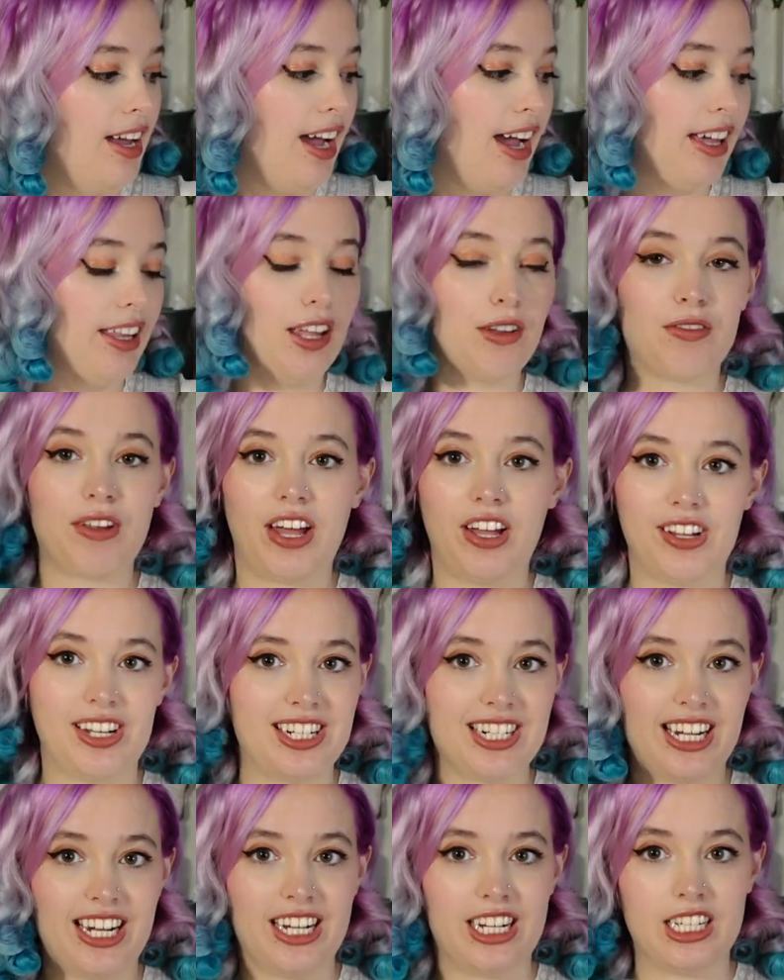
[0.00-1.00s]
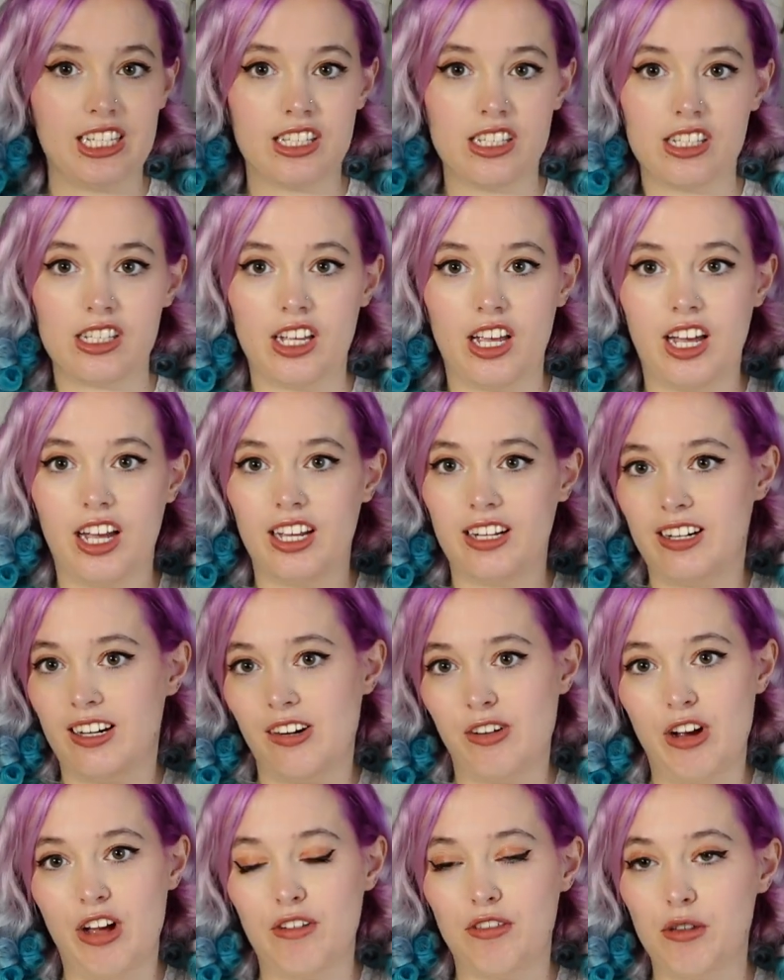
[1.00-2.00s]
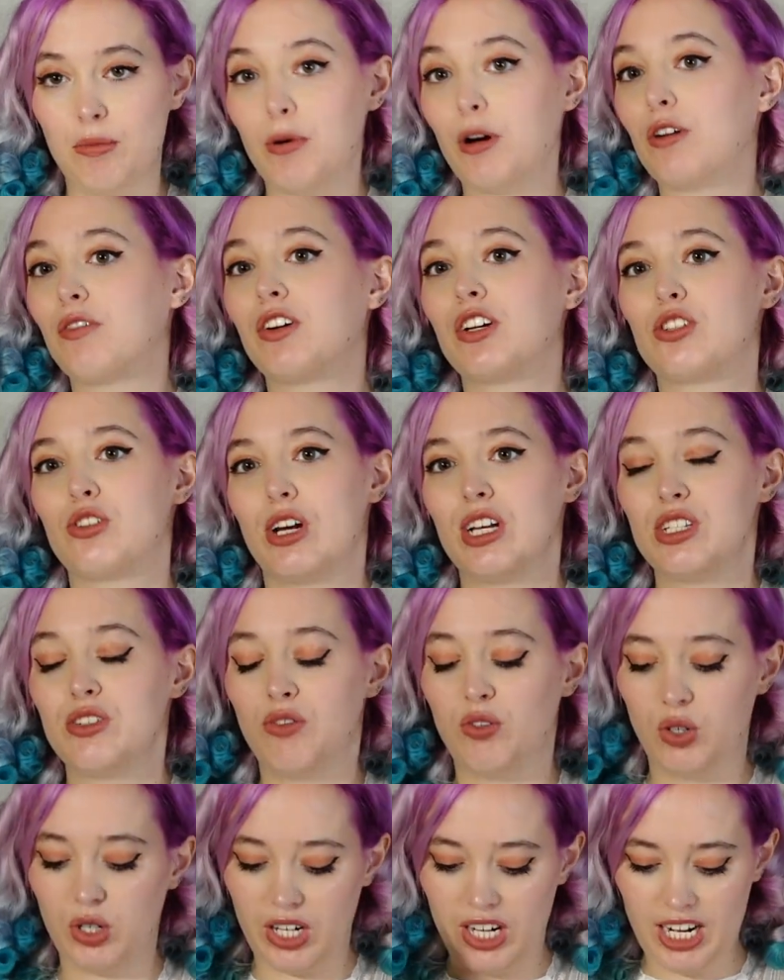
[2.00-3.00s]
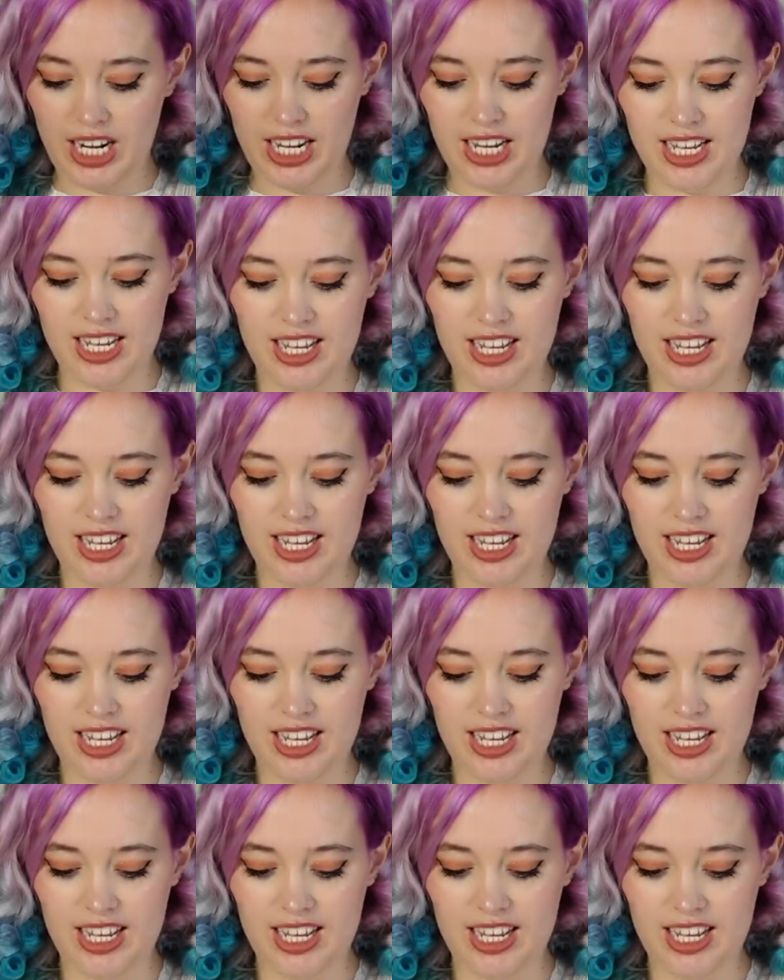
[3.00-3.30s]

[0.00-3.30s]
I love Galentine's. Uh, now I have the perfect dress for it.